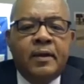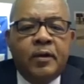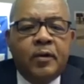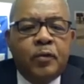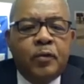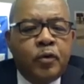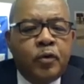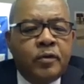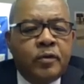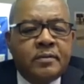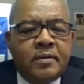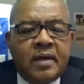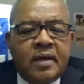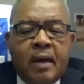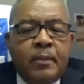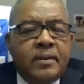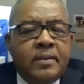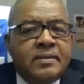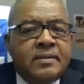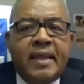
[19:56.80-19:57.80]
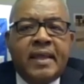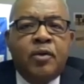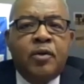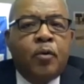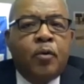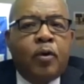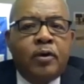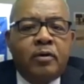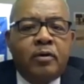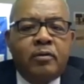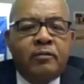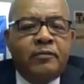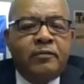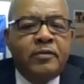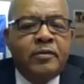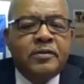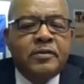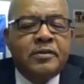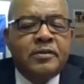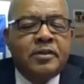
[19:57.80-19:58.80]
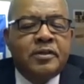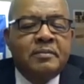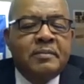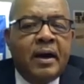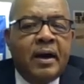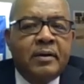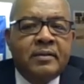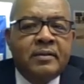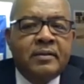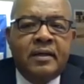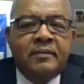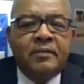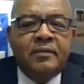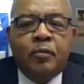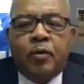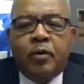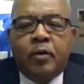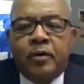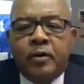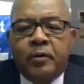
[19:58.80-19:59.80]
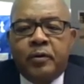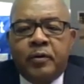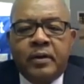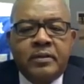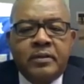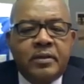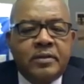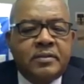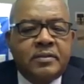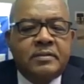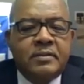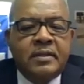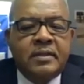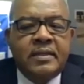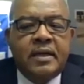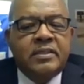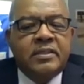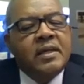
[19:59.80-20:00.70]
would come and stay in the water and refuse to come out of the water, and so